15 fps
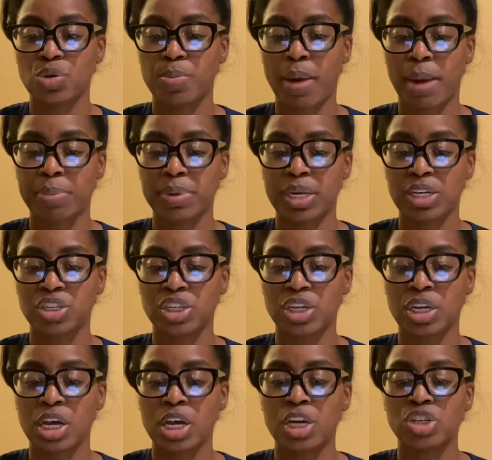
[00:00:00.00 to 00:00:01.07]
population
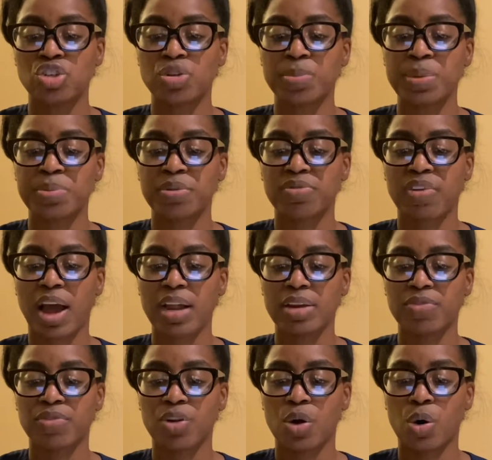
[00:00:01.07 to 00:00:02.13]
should be provided
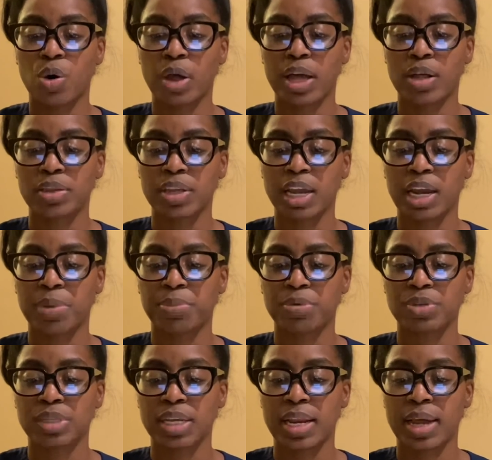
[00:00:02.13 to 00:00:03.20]
for all healthcare
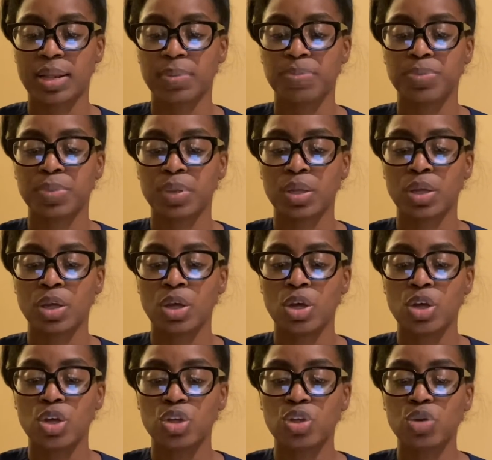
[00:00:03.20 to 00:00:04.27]
personnel.
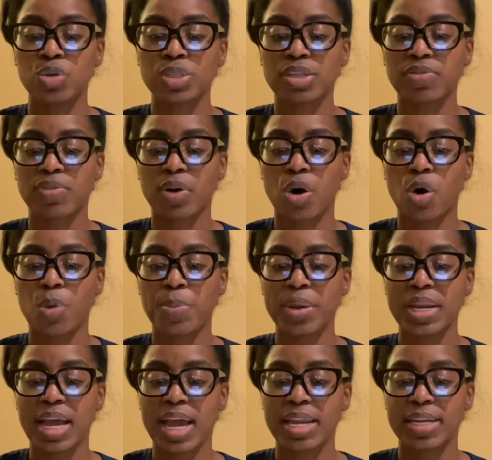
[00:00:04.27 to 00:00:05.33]
Use of
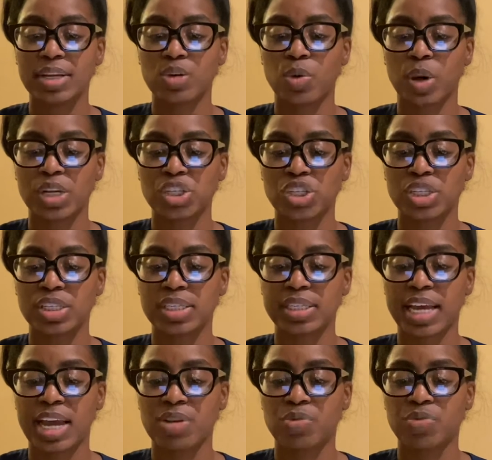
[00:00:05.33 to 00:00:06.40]
open-ended questions
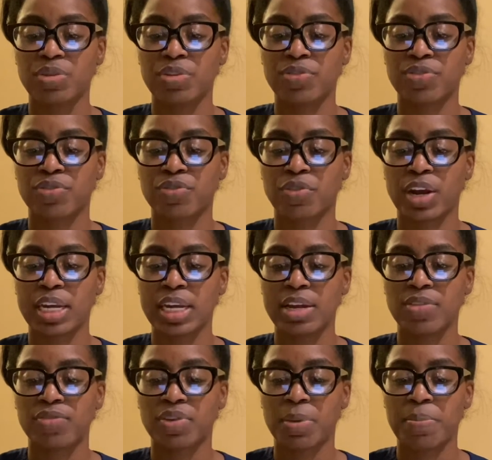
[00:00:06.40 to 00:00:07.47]
and refraining
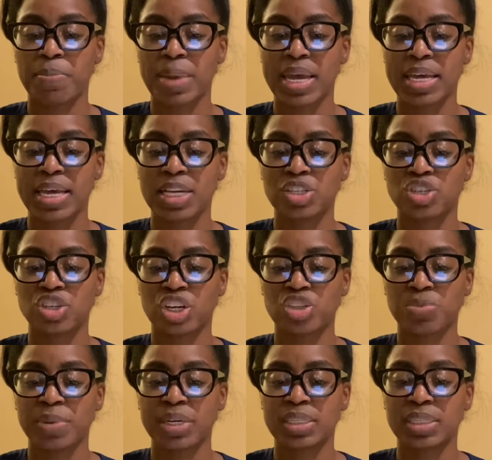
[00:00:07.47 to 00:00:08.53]
from making
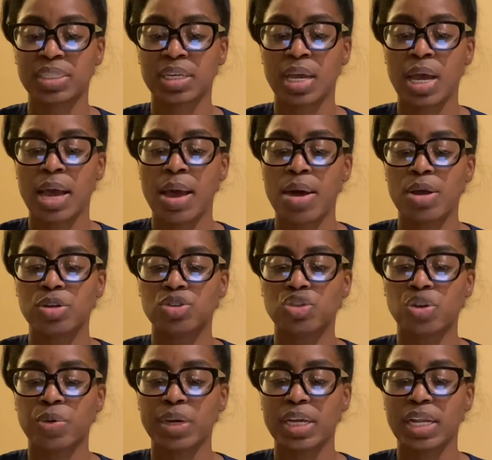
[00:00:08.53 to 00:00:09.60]
judgments
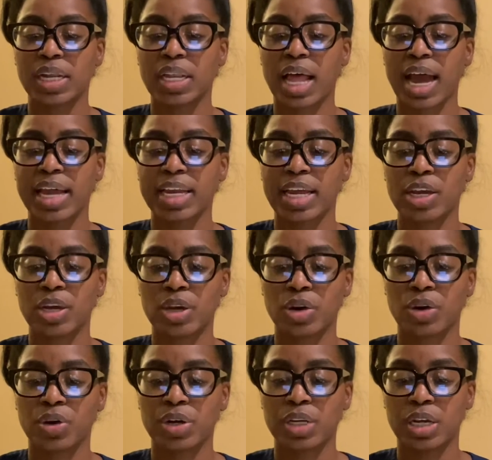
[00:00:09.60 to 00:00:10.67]
during client
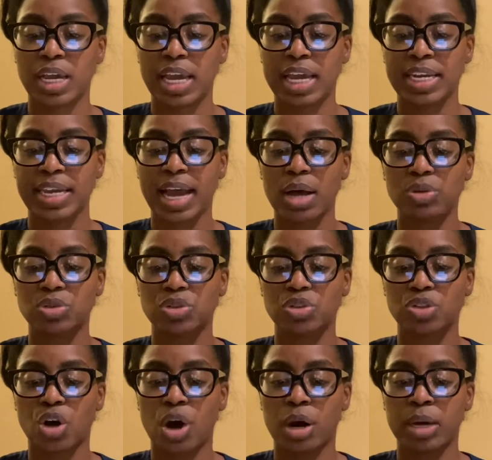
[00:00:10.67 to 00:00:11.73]
encounters
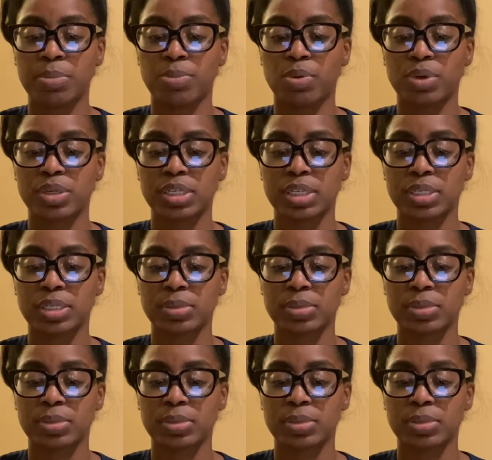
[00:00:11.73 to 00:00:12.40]
are important.